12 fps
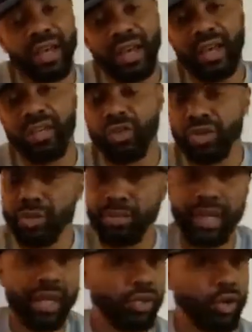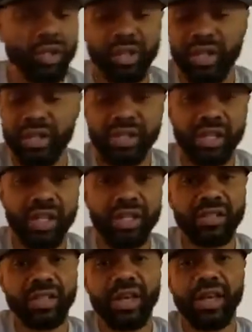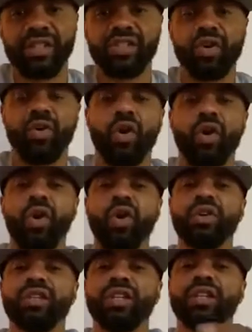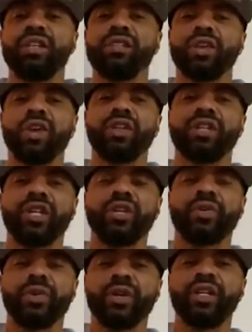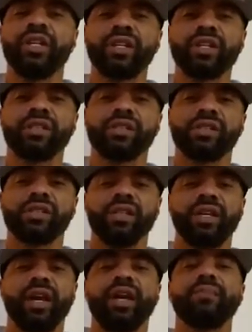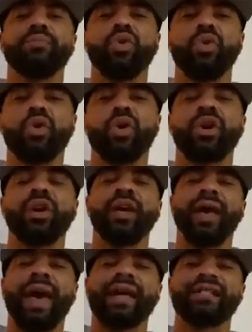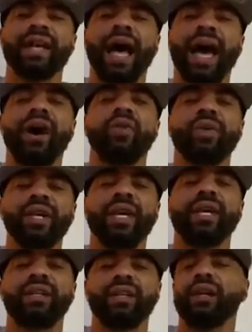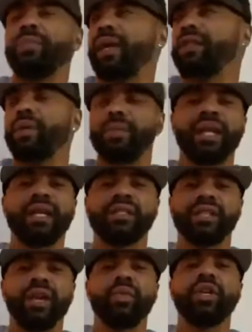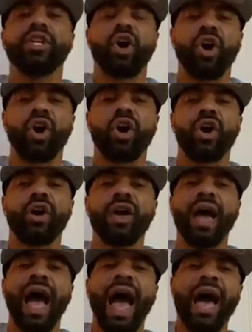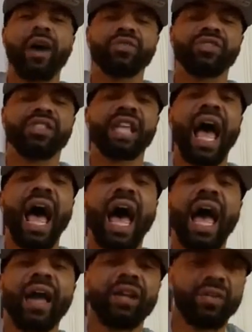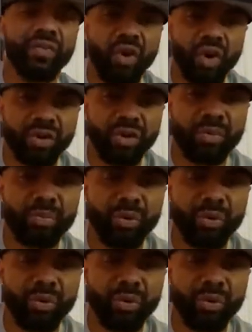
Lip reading: And you just plant all of these seeds. And so all of these are the ingredients and more as to how we ended up at the place that we are. Outside of all of the